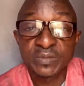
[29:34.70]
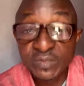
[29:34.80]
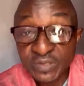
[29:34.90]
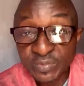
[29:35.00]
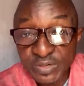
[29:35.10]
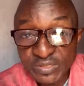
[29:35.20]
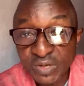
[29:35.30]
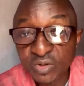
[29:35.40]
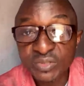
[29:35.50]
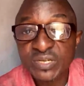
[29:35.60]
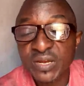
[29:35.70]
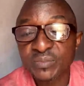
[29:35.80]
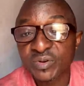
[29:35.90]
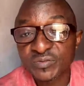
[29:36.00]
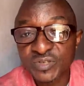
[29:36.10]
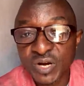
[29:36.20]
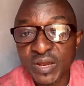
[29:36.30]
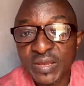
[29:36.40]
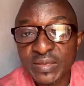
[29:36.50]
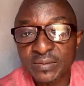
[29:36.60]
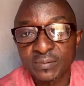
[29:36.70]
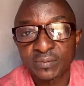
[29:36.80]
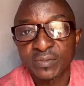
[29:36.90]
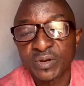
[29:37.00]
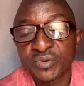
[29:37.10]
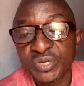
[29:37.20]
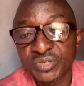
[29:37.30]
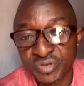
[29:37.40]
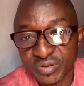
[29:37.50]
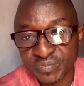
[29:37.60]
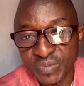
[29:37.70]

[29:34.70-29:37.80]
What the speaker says: This is my second time of trying Restream.